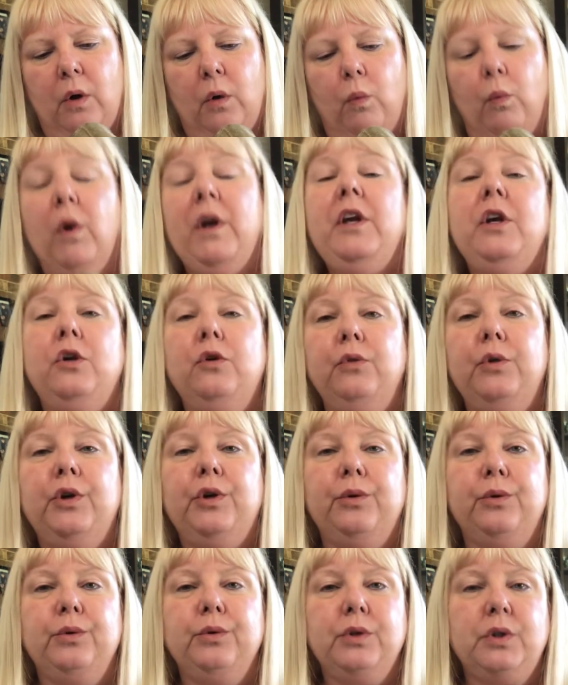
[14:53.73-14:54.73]
what do you
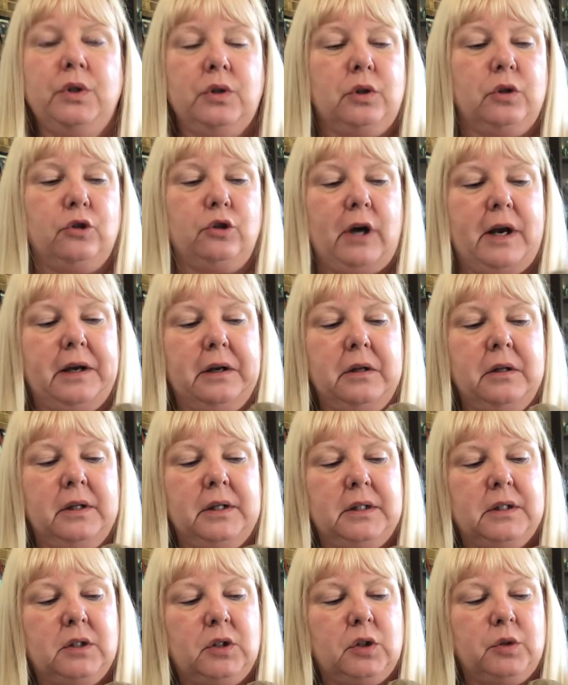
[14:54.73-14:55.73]
use to try to
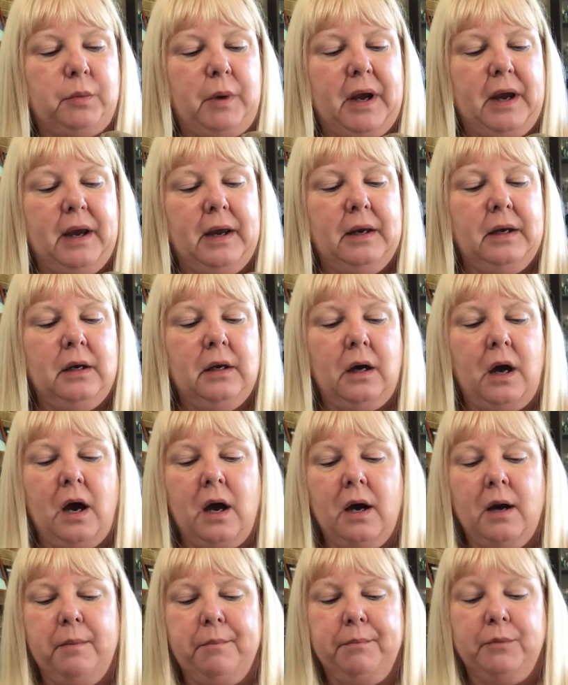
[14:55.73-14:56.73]
clean suede?
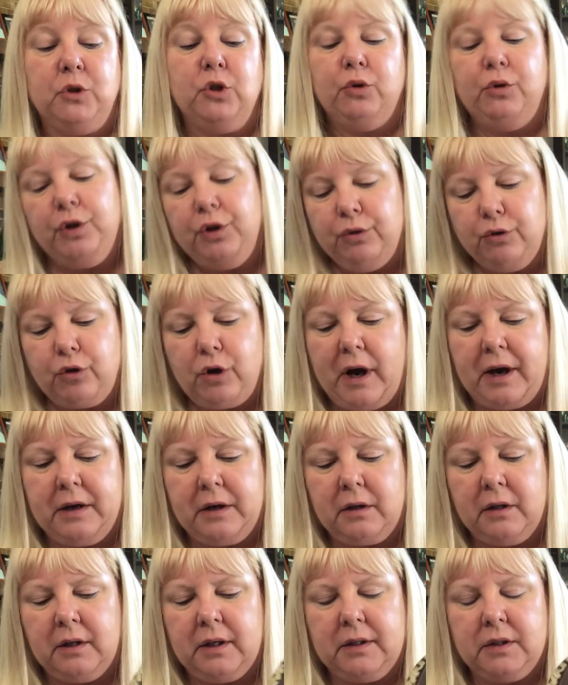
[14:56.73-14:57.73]
Um, do you try to
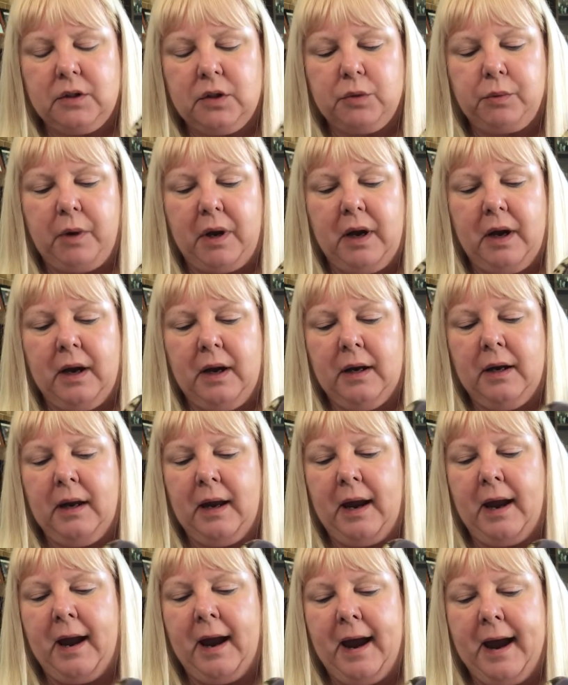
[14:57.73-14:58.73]
clean suede
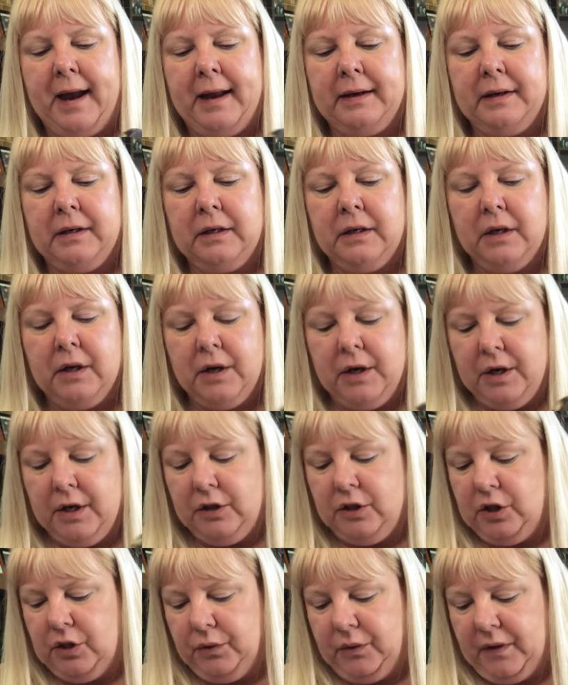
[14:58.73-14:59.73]
and
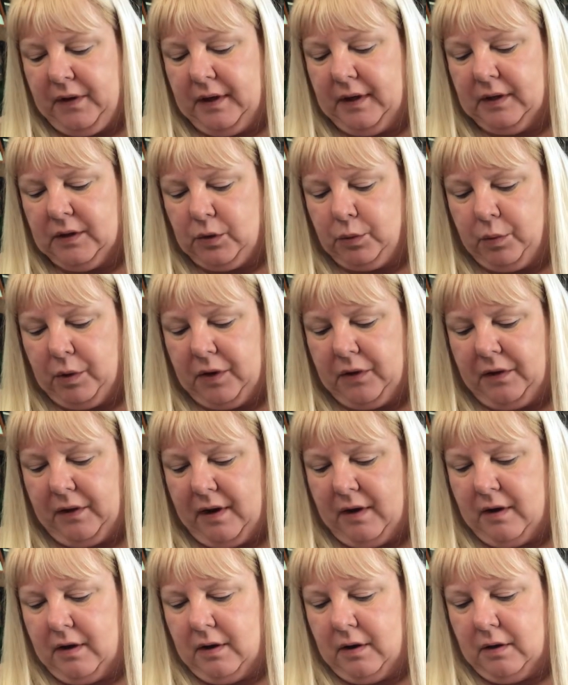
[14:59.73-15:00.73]
do you think it's worth
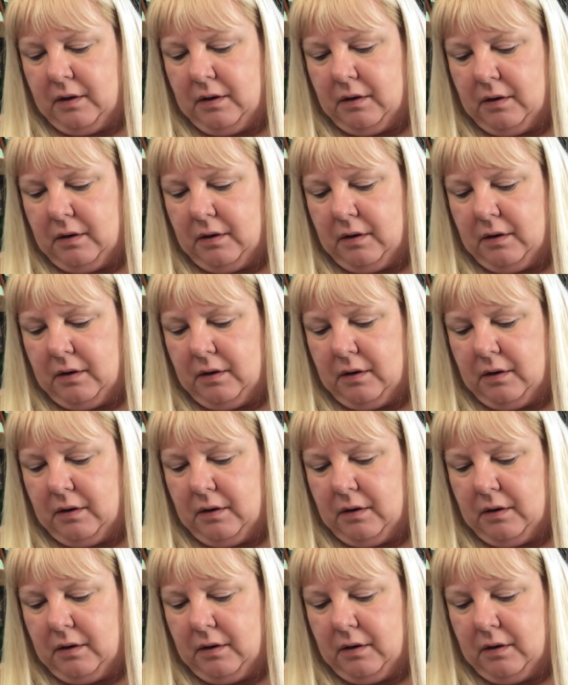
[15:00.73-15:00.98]
it